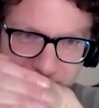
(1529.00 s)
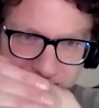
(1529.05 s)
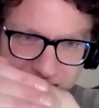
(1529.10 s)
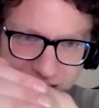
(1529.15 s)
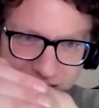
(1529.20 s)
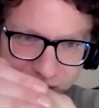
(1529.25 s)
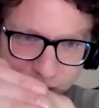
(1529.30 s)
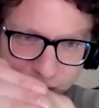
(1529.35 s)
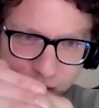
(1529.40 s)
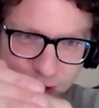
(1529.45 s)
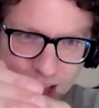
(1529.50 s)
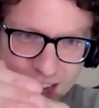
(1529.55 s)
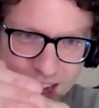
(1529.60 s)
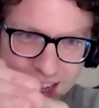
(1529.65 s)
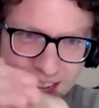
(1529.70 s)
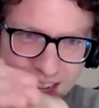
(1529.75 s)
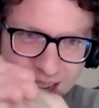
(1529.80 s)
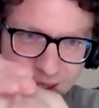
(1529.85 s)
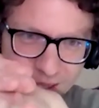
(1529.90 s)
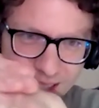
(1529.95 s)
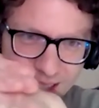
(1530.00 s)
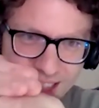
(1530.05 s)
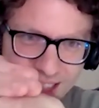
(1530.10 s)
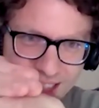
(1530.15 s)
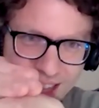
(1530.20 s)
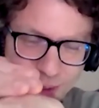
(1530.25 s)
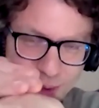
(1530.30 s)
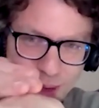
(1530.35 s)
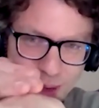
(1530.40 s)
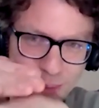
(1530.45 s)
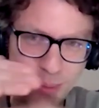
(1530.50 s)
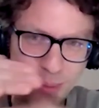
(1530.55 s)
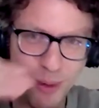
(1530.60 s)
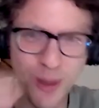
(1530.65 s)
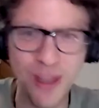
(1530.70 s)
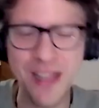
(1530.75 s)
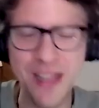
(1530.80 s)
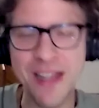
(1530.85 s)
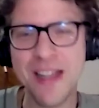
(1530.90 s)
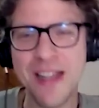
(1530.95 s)
of start fanning out like that when you
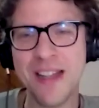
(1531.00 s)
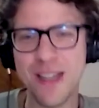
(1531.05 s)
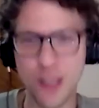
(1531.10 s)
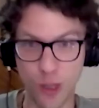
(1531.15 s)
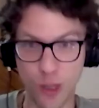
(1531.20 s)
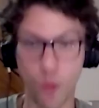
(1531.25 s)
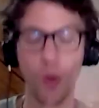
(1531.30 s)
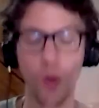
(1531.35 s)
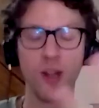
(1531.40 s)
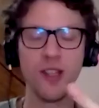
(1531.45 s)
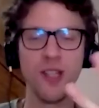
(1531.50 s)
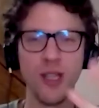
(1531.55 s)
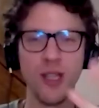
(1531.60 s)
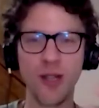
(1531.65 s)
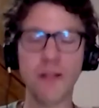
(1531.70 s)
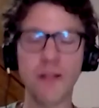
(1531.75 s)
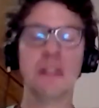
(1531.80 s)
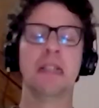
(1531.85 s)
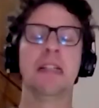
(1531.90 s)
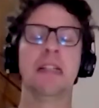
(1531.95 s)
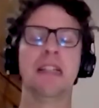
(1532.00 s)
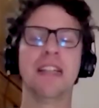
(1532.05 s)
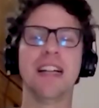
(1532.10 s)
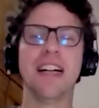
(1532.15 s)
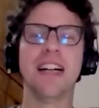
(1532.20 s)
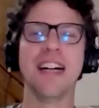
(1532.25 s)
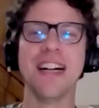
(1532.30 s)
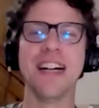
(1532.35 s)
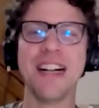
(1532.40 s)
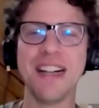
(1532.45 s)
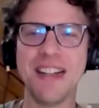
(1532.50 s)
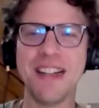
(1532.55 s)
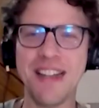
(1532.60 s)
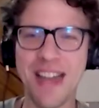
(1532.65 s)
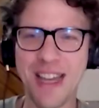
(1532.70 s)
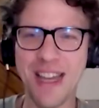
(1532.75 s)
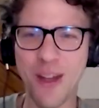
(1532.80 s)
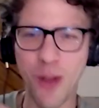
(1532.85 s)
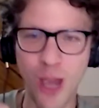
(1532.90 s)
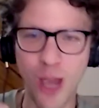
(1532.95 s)
pull towards you,
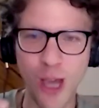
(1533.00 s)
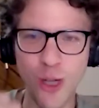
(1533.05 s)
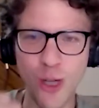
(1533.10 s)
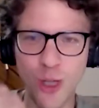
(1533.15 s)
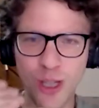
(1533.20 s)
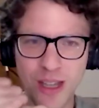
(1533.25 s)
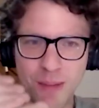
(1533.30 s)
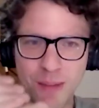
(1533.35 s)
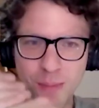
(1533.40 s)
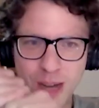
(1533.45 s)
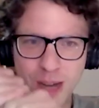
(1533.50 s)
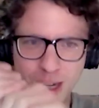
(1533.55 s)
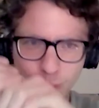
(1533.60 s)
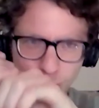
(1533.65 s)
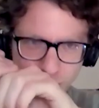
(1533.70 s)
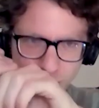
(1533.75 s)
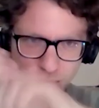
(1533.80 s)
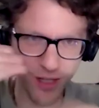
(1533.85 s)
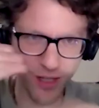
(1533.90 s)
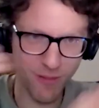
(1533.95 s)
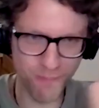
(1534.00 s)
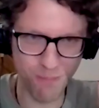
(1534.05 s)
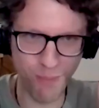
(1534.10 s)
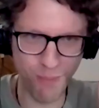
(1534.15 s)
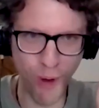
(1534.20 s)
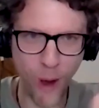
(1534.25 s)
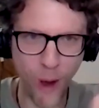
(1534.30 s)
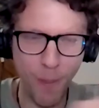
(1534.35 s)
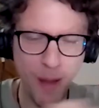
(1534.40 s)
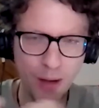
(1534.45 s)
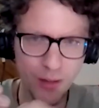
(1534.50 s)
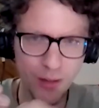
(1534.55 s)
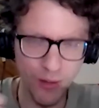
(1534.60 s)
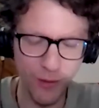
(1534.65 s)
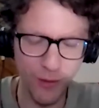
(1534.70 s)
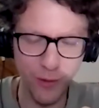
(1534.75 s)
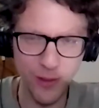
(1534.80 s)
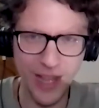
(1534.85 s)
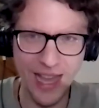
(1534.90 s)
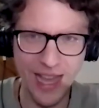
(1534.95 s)
and occasionally a mite will just pop out
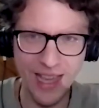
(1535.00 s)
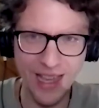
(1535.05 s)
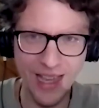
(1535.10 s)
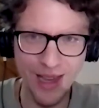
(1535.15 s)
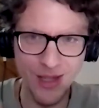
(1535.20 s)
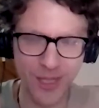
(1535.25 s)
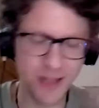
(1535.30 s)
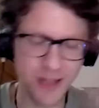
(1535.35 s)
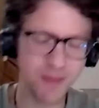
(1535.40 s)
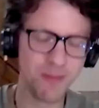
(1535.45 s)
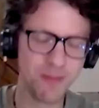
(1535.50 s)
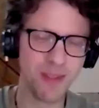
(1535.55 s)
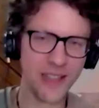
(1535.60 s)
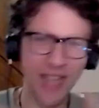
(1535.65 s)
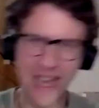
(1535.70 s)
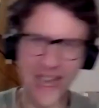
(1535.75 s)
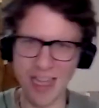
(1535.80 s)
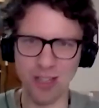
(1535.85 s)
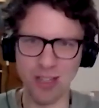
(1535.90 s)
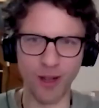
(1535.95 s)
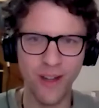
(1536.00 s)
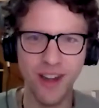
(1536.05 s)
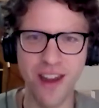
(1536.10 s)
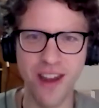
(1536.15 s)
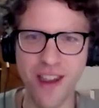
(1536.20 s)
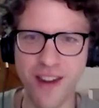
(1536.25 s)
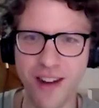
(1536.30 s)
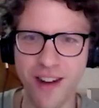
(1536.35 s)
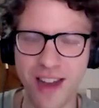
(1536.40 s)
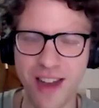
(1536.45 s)
and fly out and land on another